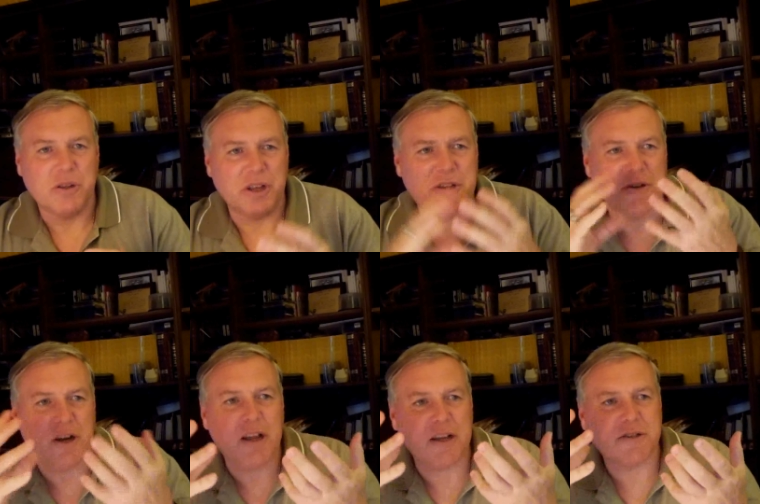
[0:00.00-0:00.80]
Like you're
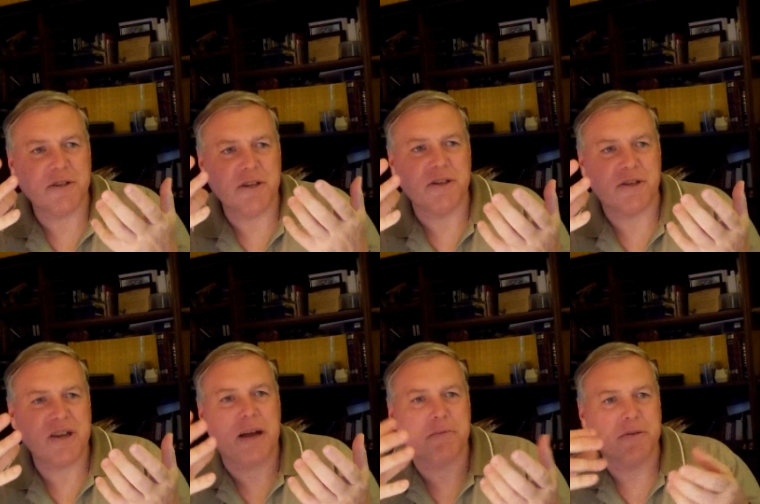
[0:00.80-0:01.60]
not actually getting
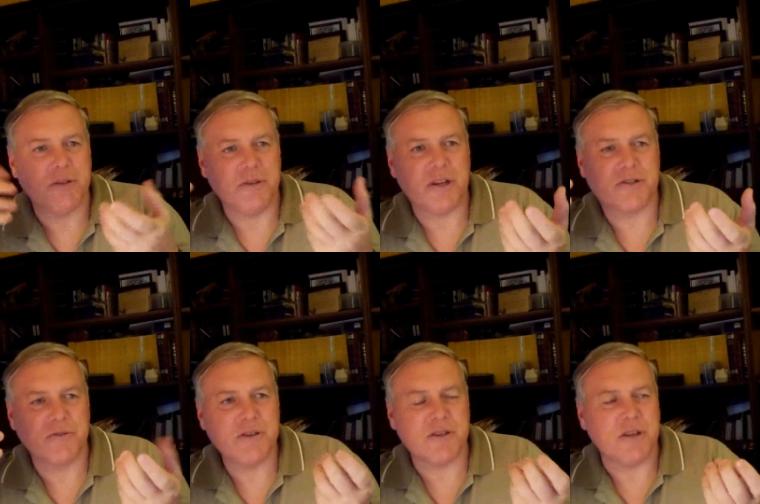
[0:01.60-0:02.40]
zapped with the
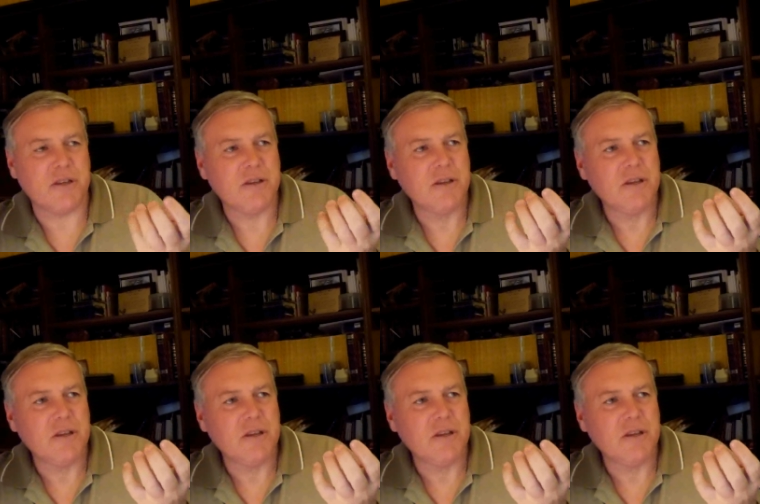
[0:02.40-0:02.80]
electricity,